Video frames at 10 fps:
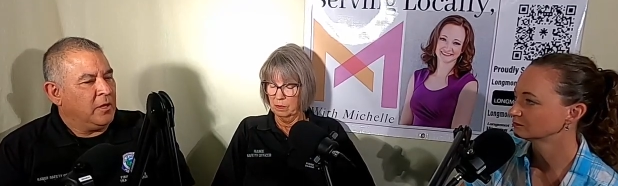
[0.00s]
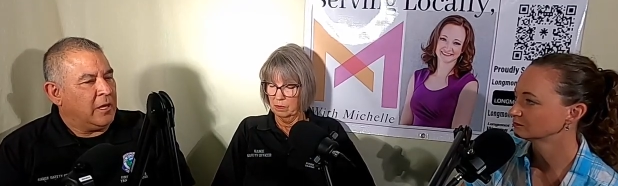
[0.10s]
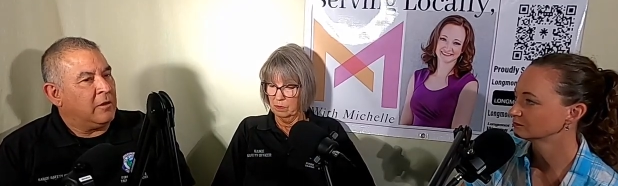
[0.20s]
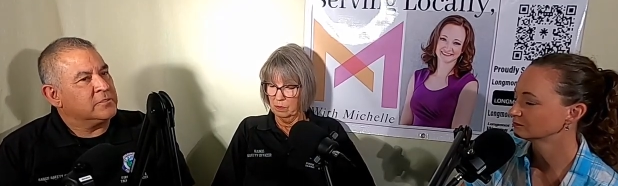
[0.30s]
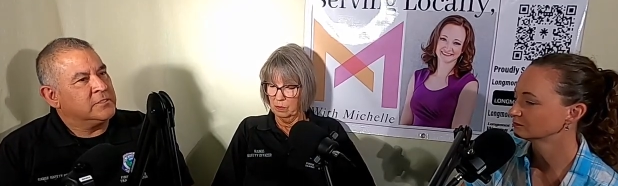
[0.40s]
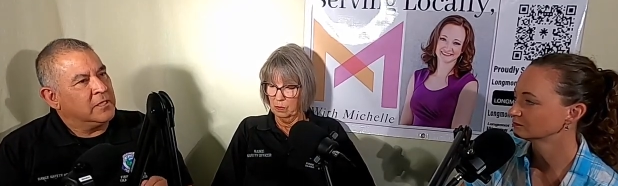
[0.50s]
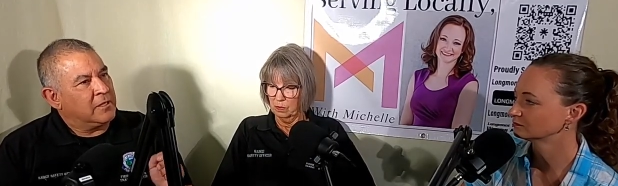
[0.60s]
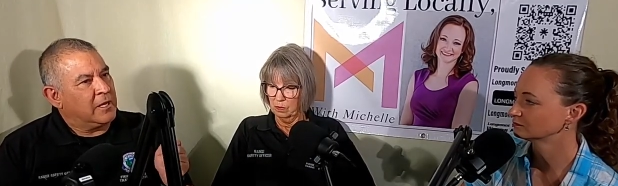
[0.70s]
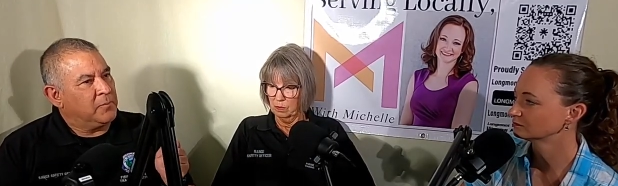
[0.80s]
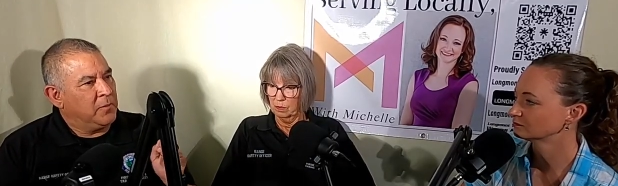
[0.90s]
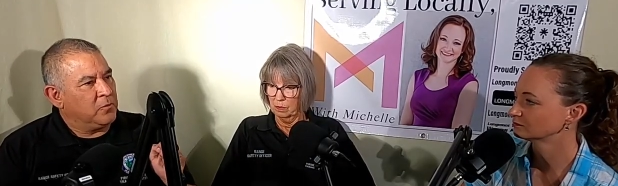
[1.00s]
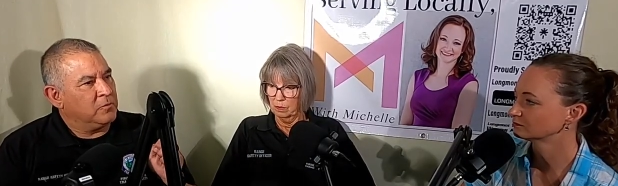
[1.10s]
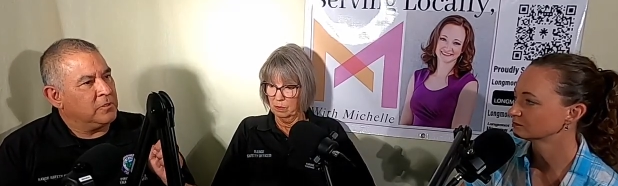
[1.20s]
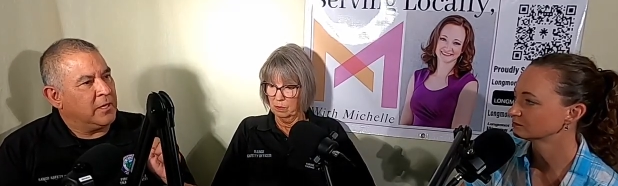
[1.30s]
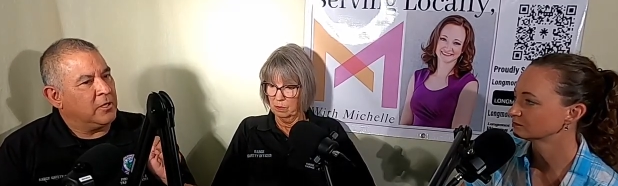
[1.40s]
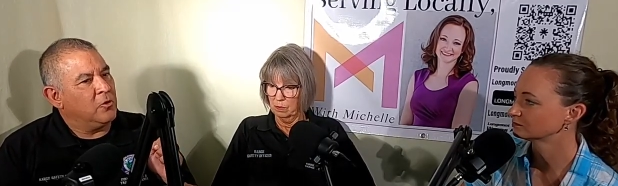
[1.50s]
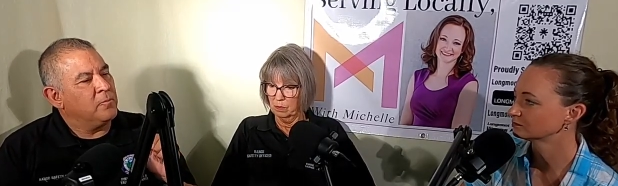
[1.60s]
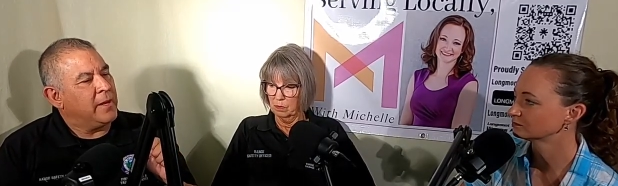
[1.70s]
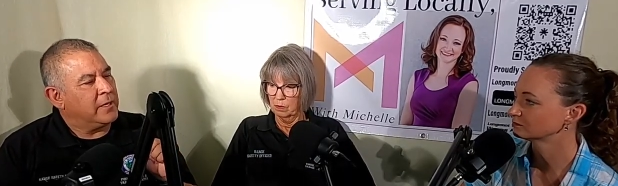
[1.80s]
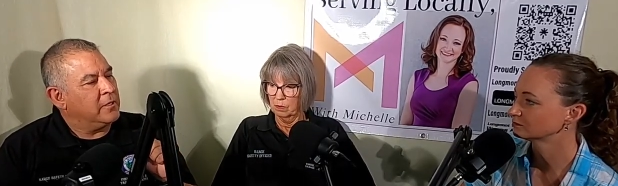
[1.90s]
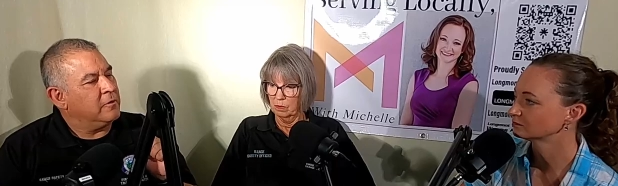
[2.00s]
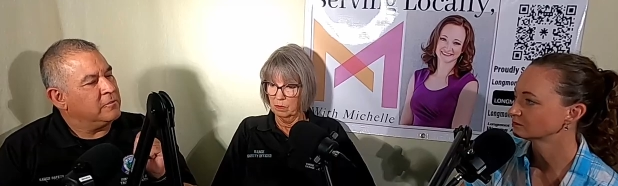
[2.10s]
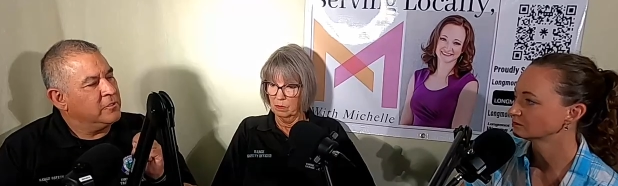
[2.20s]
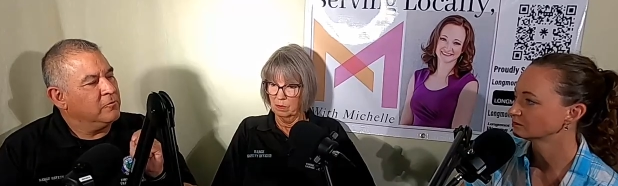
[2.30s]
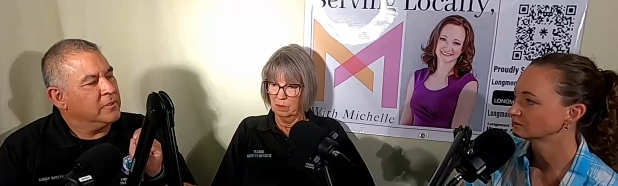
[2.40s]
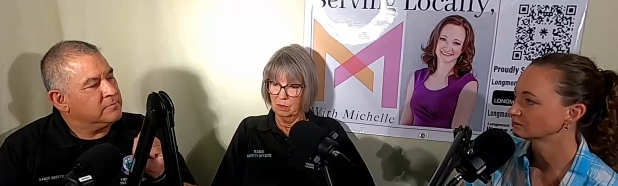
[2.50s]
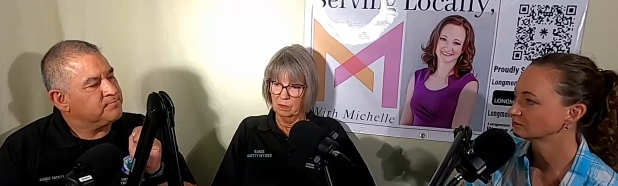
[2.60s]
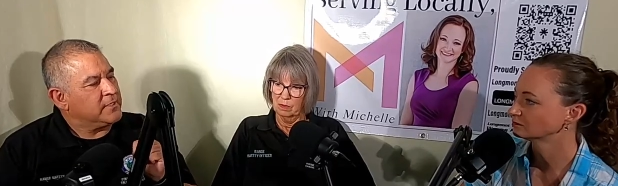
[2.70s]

Speaker 1: I'll see a lot of people kind of going back and going, you know what?